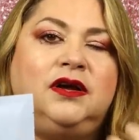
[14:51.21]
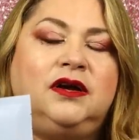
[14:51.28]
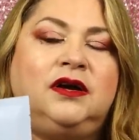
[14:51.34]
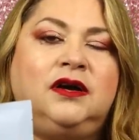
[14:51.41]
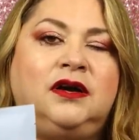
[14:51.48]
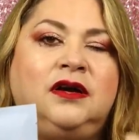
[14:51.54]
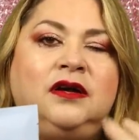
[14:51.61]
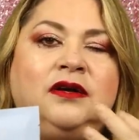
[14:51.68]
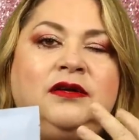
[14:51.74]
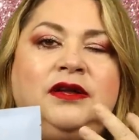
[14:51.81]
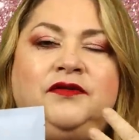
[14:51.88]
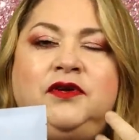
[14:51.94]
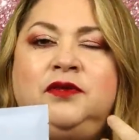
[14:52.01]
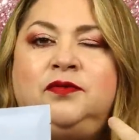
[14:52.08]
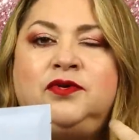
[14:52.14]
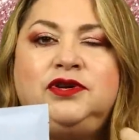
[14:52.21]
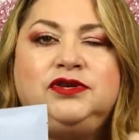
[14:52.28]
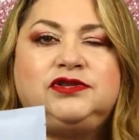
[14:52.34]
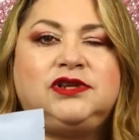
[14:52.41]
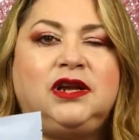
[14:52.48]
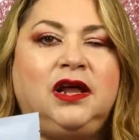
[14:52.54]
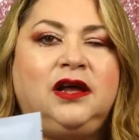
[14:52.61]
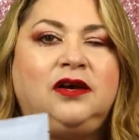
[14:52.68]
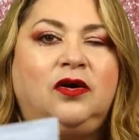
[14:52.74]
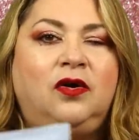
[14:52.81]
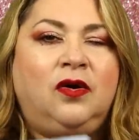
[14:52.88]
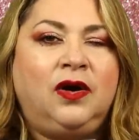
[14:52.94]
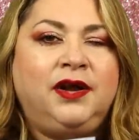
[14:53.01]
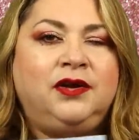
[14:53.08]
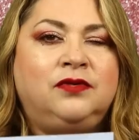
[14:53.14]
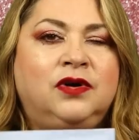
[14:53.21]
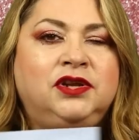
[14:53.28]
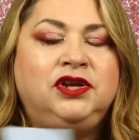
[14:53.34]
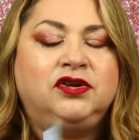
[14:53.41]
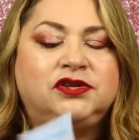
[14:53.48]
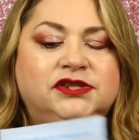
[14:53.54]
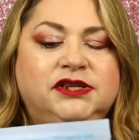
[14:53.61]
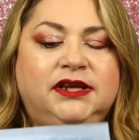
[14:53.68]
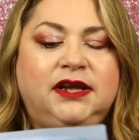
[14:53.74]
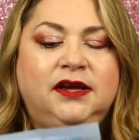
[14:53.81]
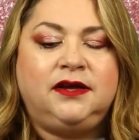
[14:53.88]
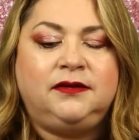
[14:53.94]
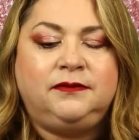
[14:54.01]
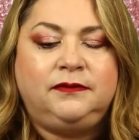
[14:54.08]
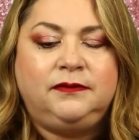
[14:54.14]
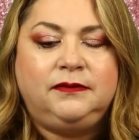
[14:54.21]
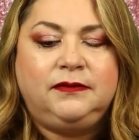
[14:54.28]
uh, if you produce a lot of oil on your skin.